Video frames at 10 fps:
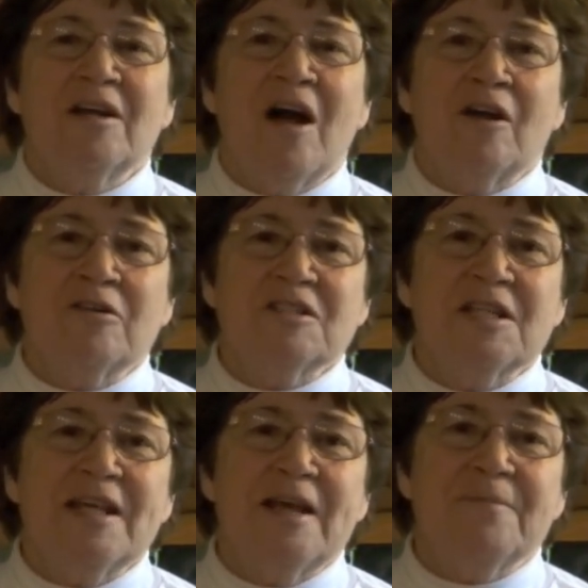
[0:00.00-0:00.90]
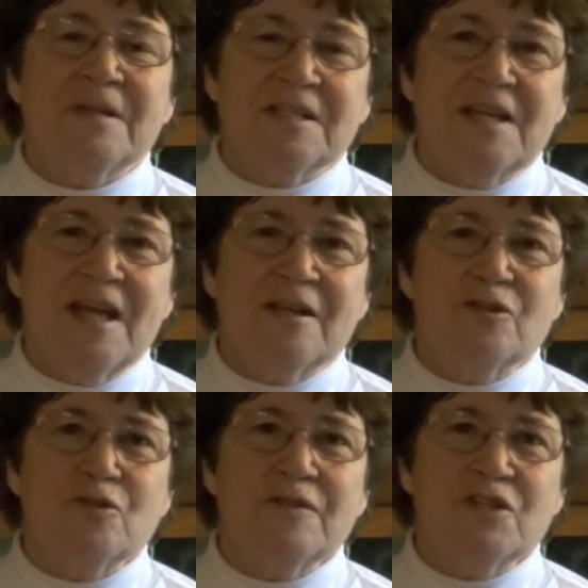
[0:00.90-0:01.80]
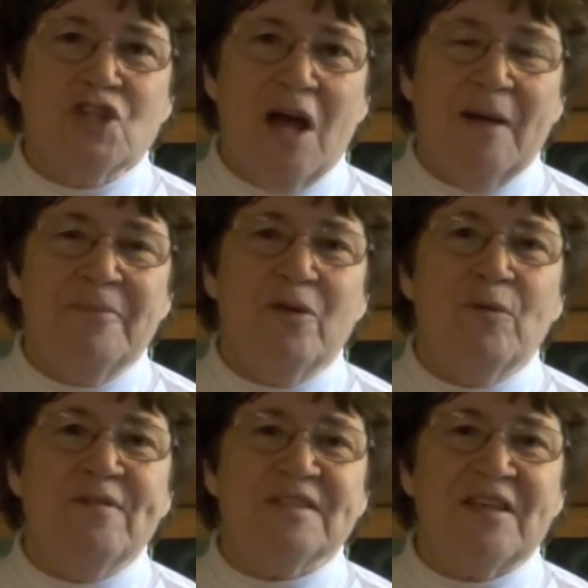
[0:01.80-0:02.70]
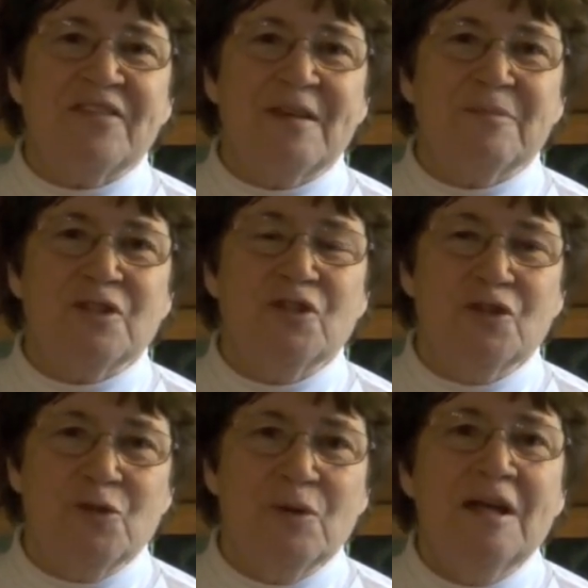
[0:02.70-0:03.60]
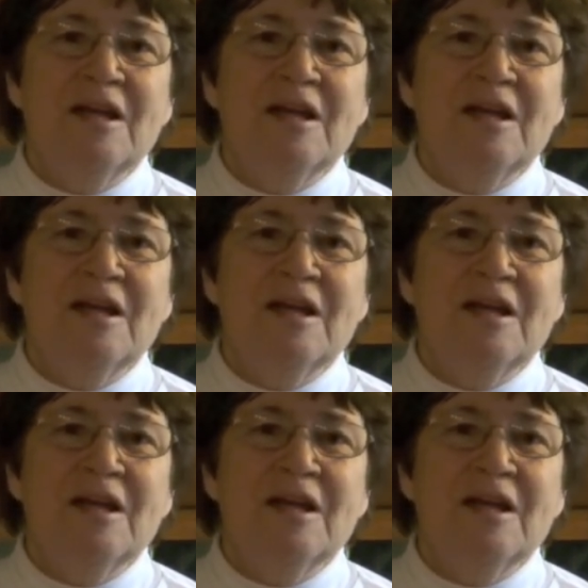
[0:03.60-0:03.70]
Congress to get busy and do the job that we've sent them to do.